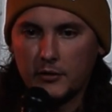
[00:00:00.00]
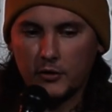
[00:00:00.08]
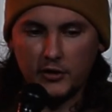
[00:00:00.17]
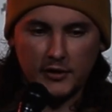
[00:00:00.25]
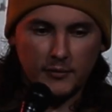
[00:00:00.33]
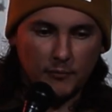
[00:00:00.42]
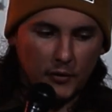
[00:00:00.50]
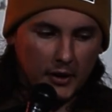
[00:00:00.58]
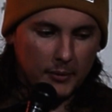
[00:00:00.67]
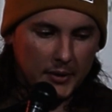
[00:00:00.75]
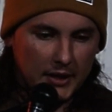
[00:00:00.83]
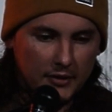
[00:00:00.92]
So she's in
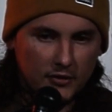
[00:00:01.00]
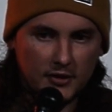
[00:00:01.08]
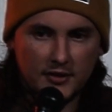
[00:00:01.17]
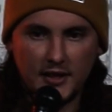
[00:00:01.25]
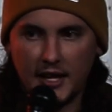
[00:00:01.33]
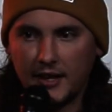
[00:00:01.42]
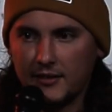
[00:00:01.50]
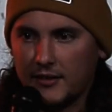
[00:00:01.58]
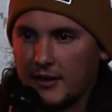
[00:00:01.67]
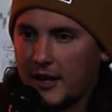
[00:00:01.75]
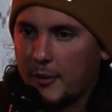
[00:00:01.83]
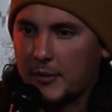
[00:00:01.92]
front of me, she's
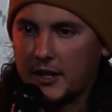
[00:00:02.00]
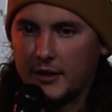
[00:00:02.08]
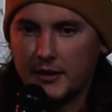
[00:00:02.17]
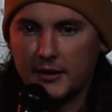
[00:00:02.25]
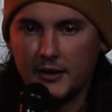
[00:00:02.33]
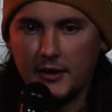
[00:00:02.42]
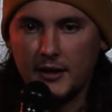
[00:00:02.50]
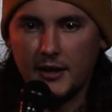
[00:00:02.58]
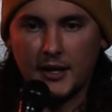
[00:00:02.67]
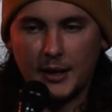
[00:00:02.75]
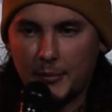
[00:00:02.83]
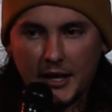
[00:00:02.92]
dancing on me,
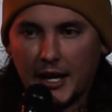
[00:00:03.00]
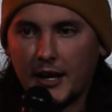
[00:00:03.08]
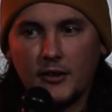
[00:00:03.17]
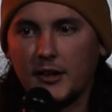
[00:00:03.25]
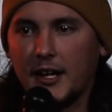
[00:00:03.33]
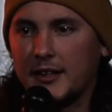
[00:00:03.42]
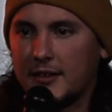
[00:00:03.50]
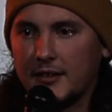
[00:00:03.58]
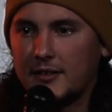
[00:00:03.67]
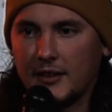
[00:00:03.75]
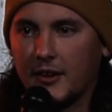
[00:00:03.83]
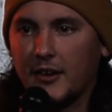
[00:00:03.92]
and I'm like, I don't like
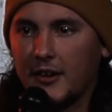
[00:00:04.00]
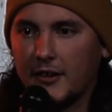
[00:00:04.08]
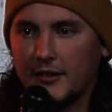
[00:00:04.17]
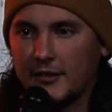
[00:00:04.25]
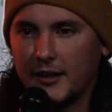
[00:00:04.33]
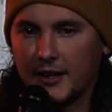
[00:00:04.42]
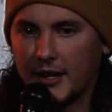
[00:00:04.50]
this at all.